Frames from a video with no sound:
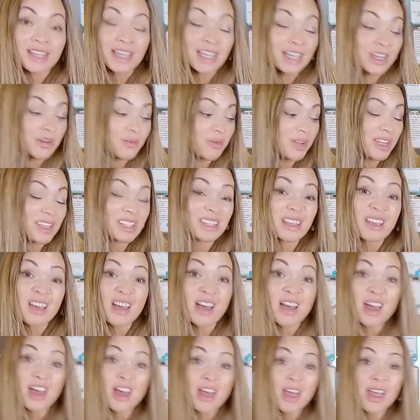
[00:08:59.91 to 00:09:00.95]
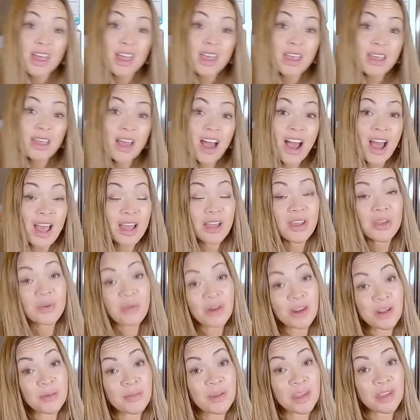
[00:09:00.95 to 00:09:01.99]
anyways, I highly
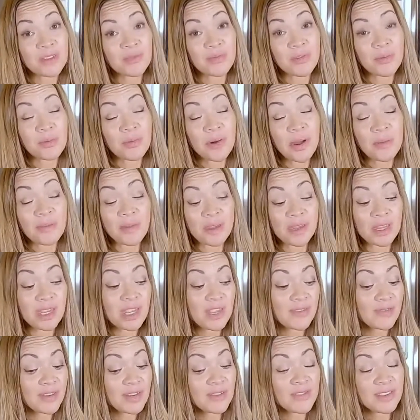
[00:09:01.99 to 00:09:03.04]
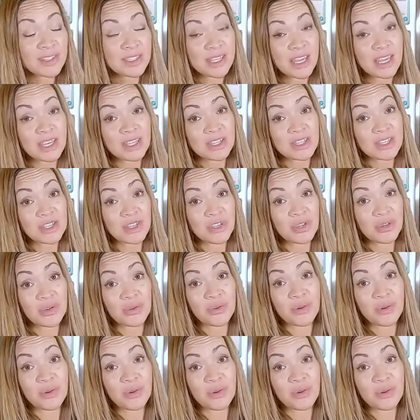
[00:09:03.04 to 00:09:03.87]
recommend food prepping, even if it takes you